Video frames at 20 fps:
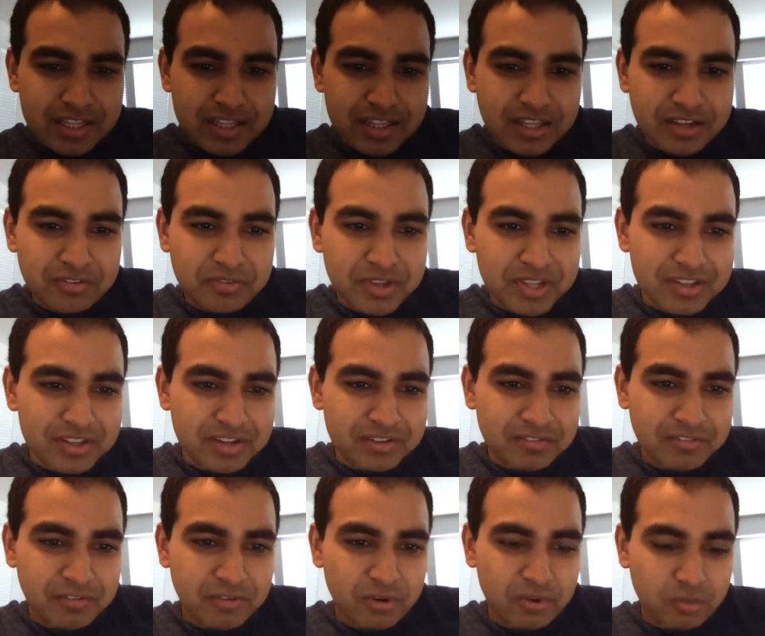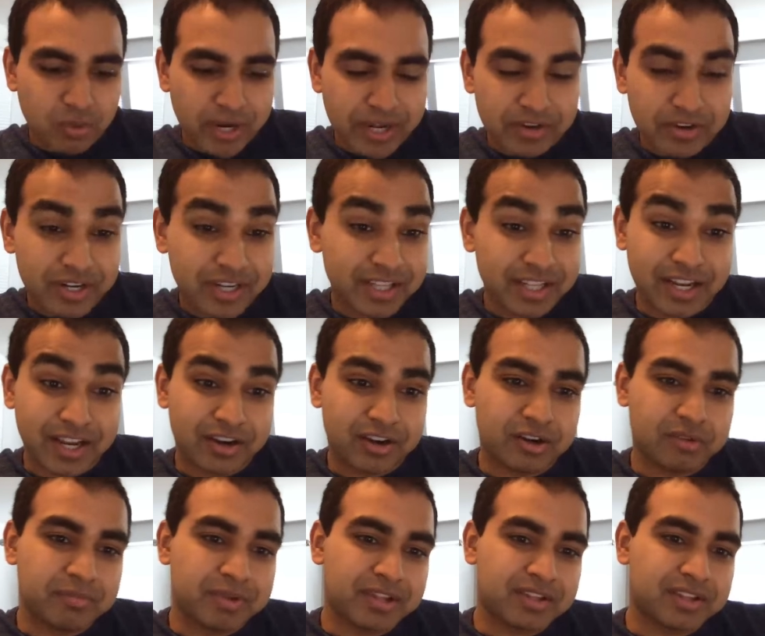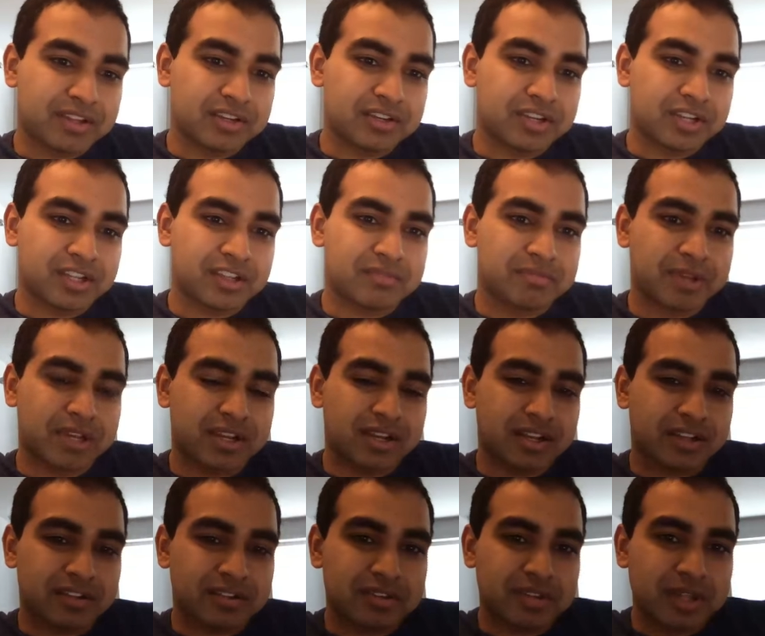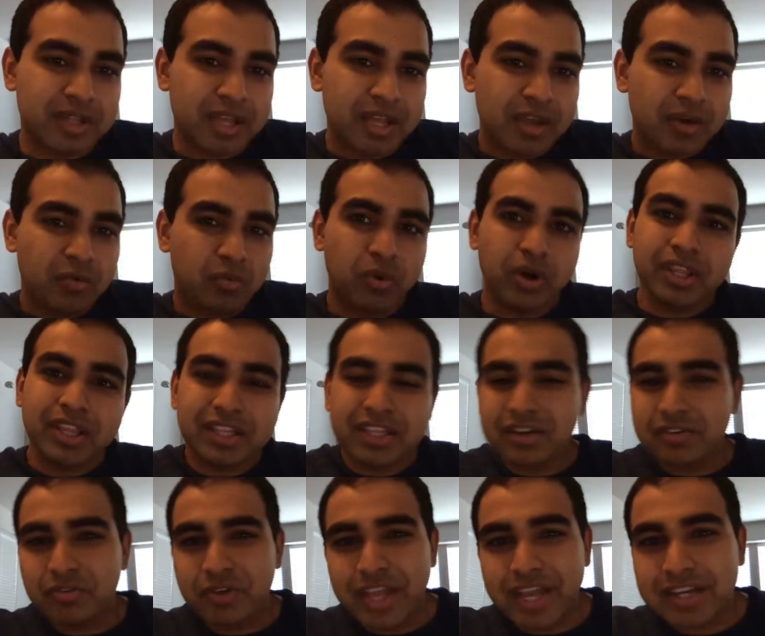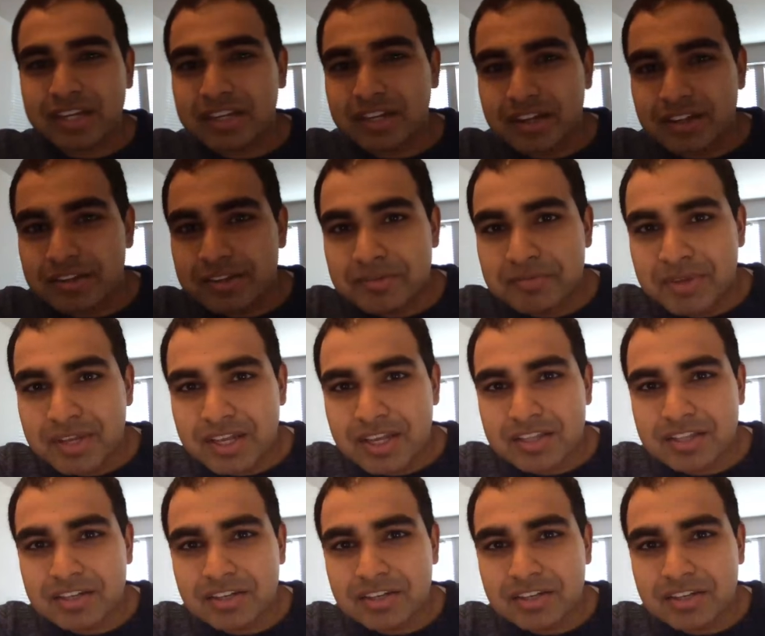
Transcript: the reason for why you're getting that error message is because one of the things that React does is